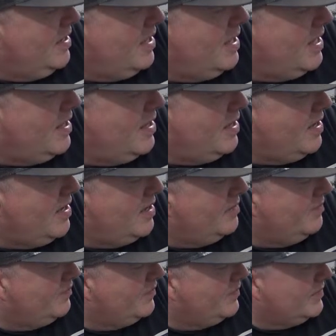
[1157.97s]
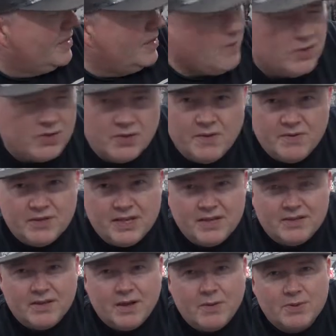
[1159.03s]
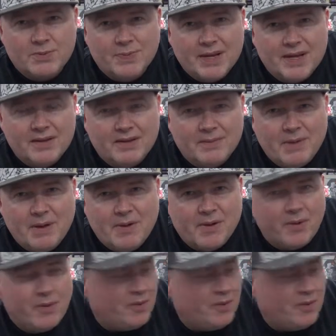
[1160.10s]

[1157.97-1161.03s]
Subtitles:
I'm not sure if Singstar was big in America